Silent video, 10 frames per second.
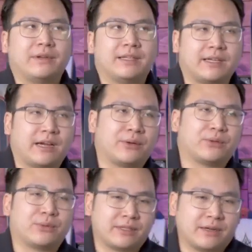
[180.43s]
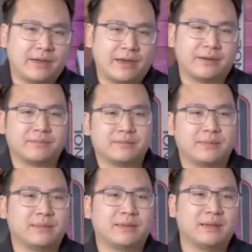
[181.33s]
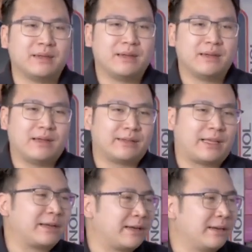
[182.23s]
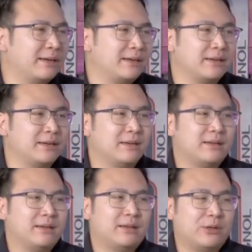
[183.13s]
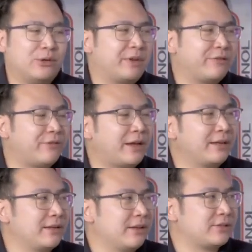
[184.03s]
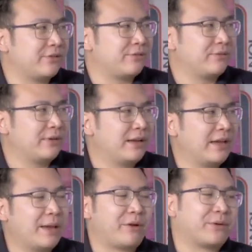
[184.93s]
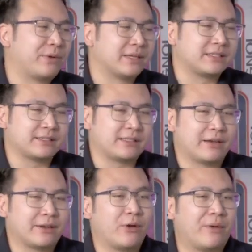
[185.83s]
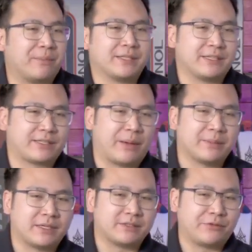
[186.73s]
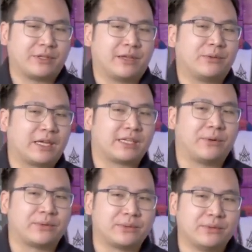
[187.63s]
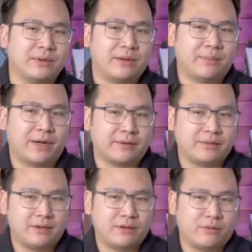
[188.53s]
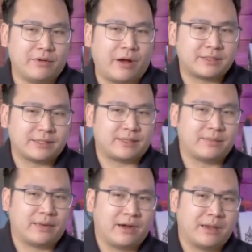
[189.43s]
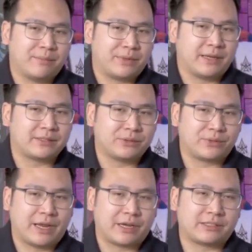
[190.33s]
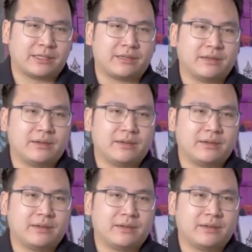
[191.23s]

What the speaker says: let's say I go to Twitter, and technically, you'd be flooding lots of API requests and not compensating websites if you didn't use X402. But with our system in place, you can actually,